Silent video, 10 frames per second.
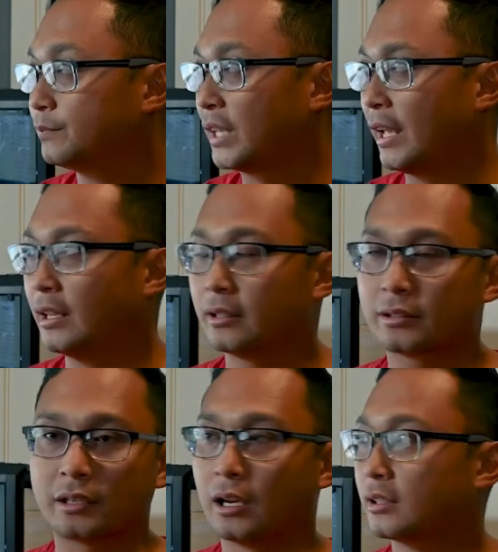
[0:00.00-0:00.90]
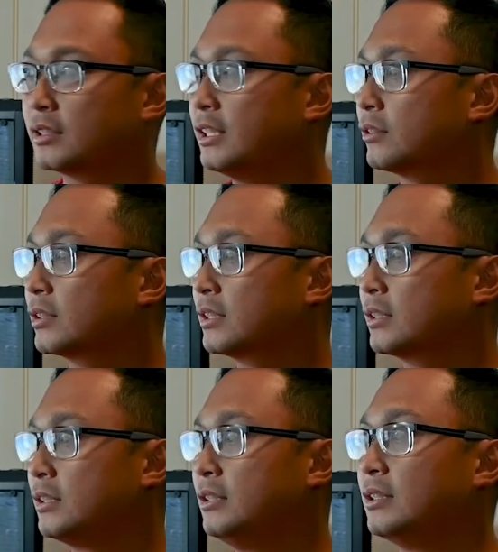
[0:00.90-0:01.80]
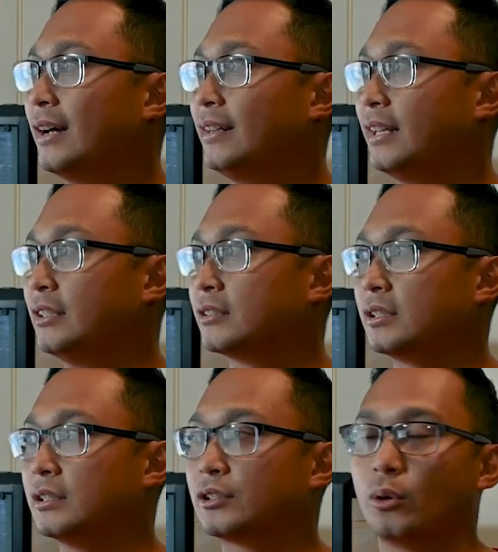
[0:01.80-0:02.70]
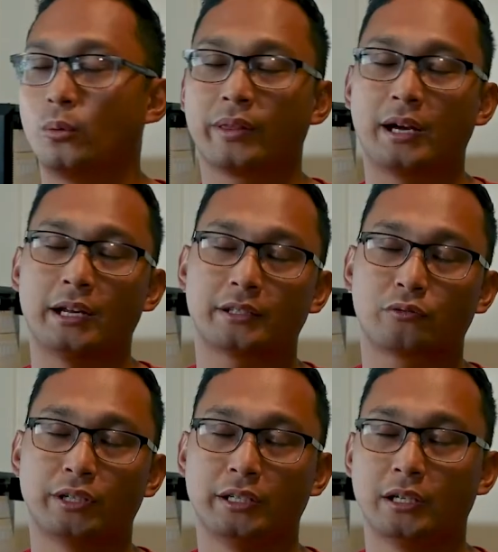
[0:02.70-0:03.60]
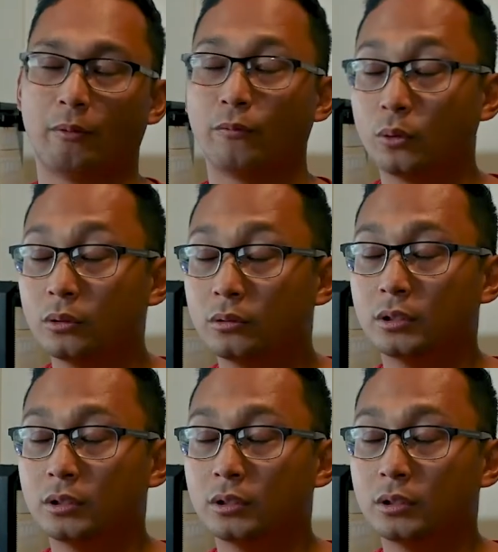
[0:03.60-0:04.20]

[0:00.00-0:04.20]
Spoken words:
and it's CL16 latency. So with that, it's really helpful.